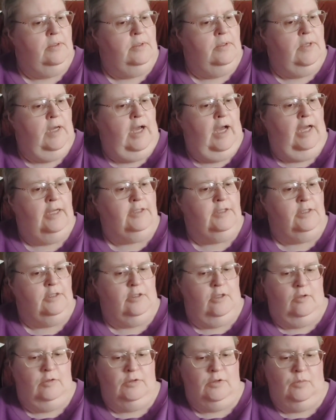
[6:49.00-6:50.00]
highs and
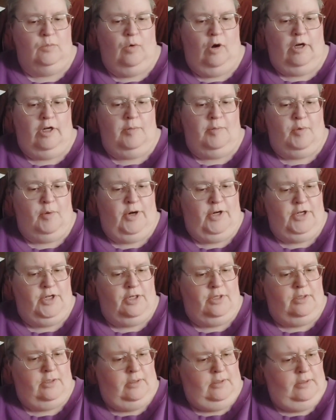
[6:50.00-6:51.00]
lows of water
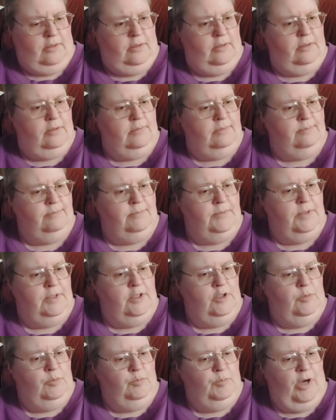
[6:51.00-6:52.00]
pressure,
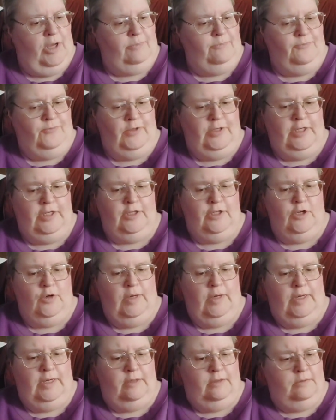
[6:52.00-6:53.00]
pipe fitting
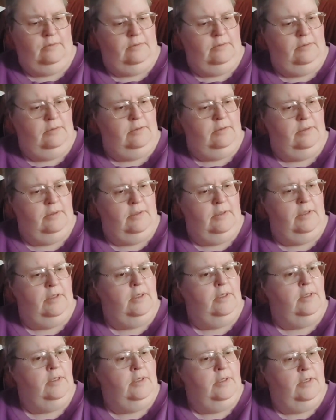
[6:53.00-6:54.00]
know-how,
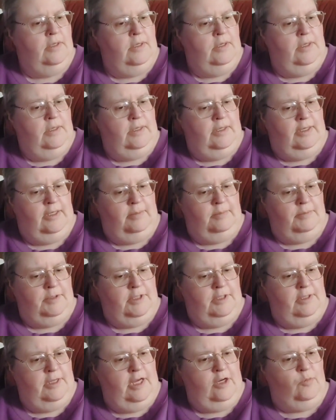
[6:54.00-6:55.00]
how
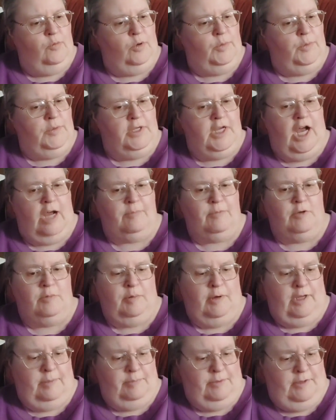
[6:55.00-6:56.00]
to work with copper
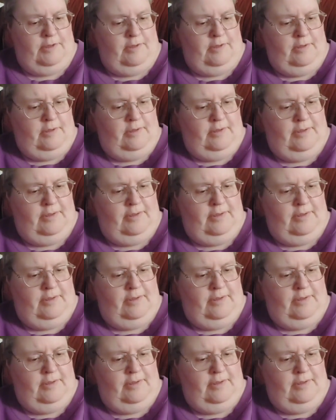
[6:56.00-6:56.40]
piping.